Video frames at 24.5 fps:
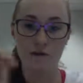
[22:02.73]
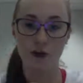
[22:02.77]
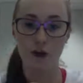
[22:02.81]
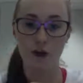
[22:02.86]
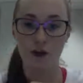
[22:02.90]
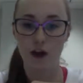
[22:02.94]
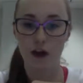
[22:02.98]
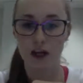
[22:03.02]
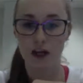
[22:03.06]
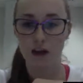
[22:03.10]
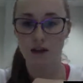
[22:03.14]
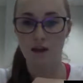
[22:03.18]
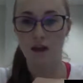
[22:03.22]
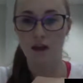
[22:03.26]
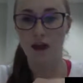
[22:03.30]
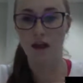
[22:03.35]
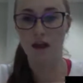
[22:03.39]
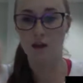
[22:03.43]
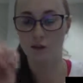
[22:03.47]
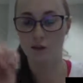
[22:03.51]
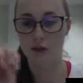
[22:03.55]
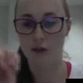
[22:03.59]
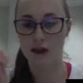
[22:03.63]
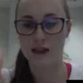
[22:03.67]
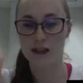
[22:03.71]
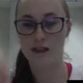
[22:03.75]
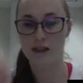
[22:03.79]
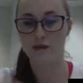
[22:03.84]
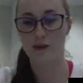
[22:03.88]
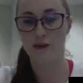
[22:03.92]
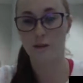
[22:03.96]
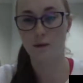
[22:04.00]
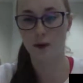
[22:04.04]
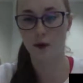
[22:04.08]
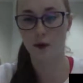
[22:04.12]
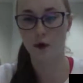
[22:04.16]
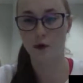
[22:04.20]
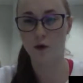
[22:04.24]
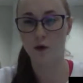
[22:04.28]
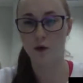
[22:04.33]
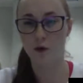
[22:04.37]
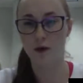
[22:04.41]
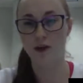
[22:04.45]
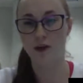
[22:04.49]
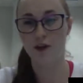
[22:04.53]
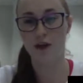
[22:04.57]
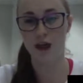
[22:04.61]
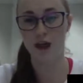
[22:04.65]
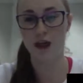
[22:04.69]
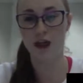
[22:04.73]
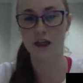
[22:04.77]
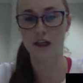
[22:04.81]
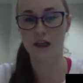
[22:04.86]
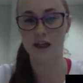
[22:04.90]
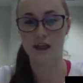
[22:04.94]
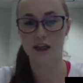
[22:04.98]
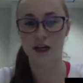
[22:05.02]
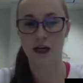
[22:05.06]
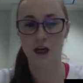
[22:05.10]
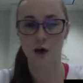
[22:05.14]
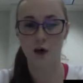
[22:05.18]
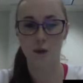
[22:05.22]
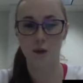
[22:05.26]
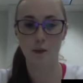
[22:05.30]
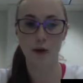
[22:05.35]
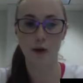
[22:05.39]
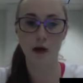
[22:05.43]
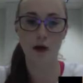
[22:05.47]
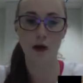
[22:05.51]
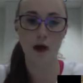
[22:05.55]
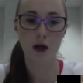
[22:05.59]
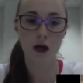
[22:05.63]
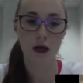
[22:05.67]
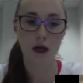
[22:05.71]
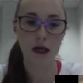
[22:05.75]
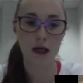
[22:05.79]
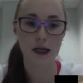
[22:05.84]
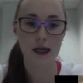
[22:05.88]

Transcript: to fill in like the rest of the middle with the kids' help.